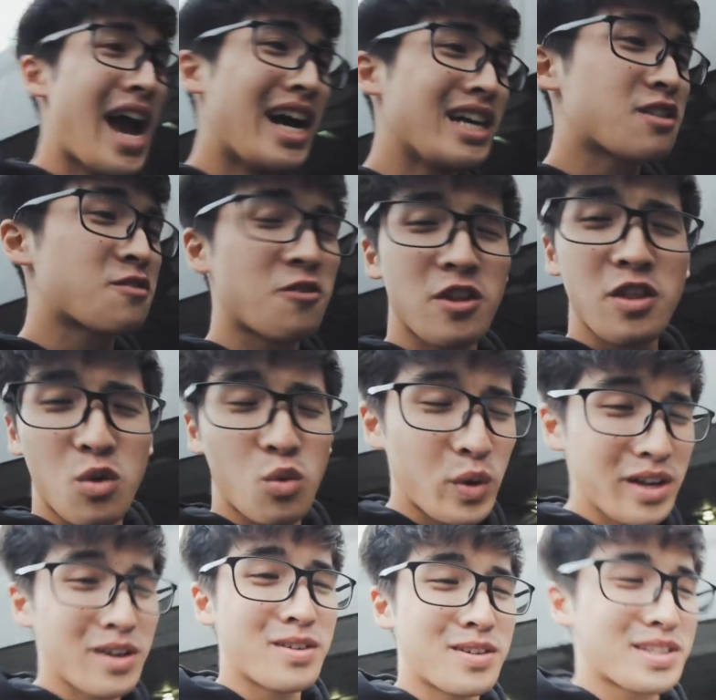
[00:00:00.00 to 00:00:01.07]
As for the
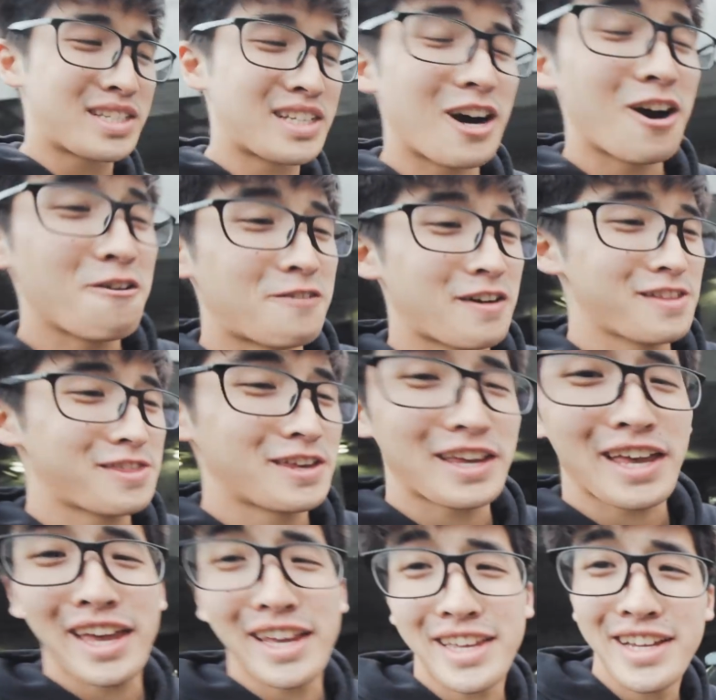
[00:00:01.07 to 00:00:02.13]
wheel itself, I
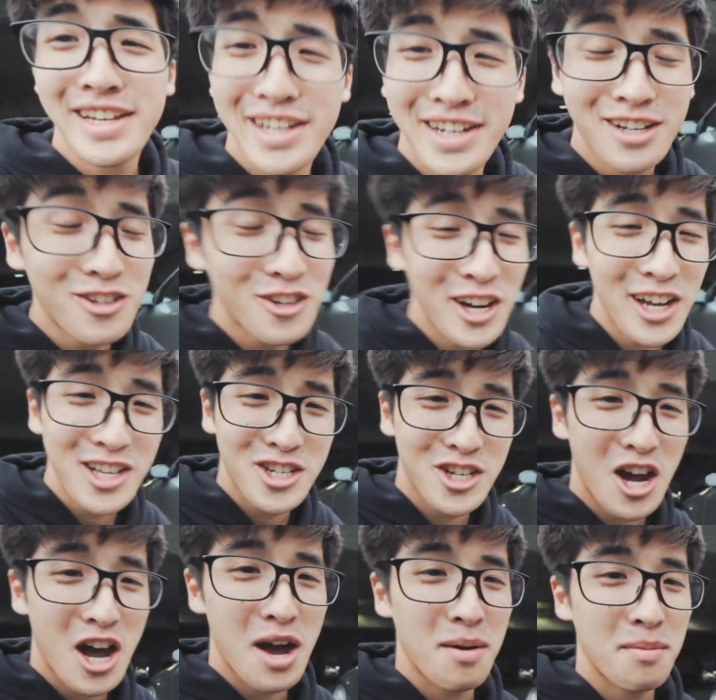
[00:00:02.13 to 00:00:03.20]
think Enkei did a great
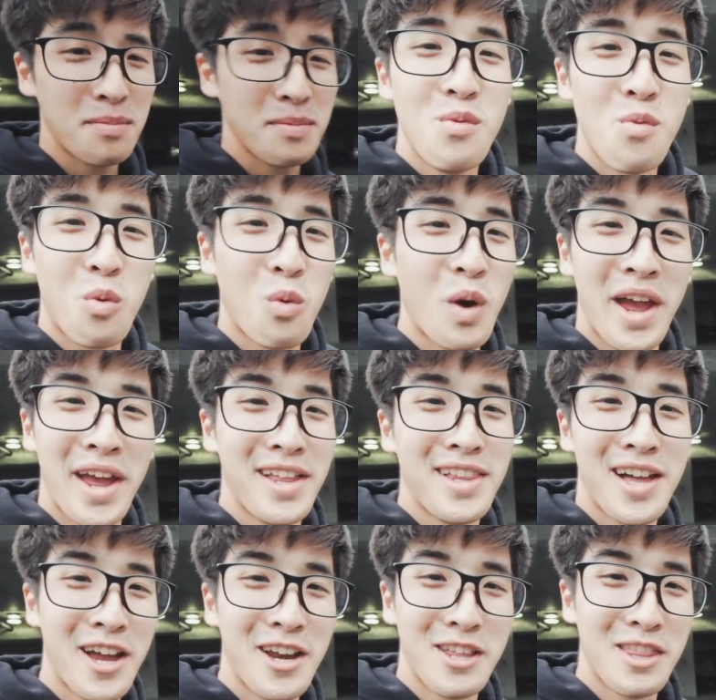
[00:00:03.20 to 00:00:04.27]
job. Way
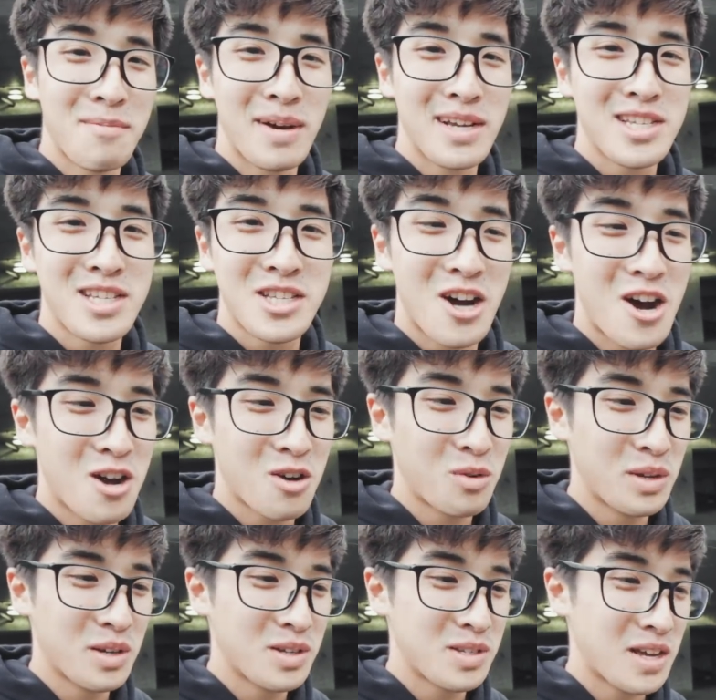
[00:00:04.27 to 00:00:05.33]
lighter than my stock
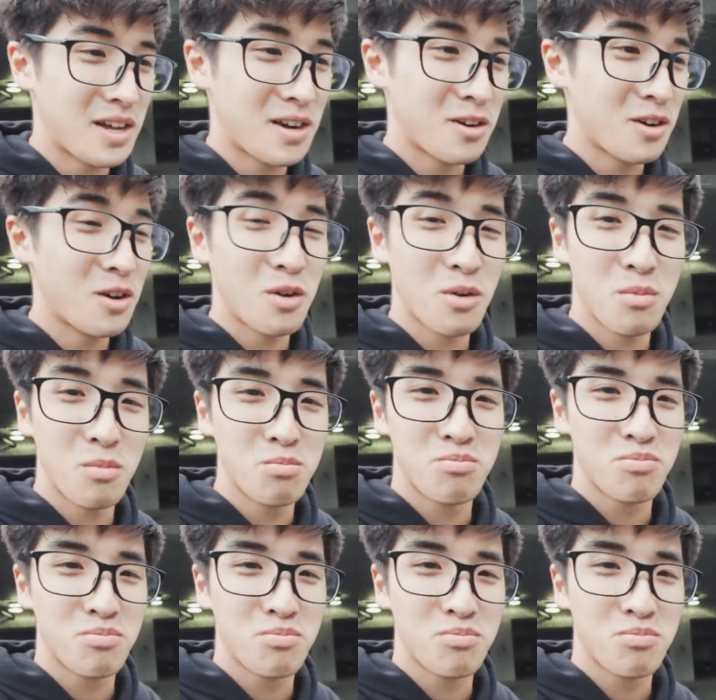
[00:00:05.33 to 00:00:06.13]
wheels. I don't know.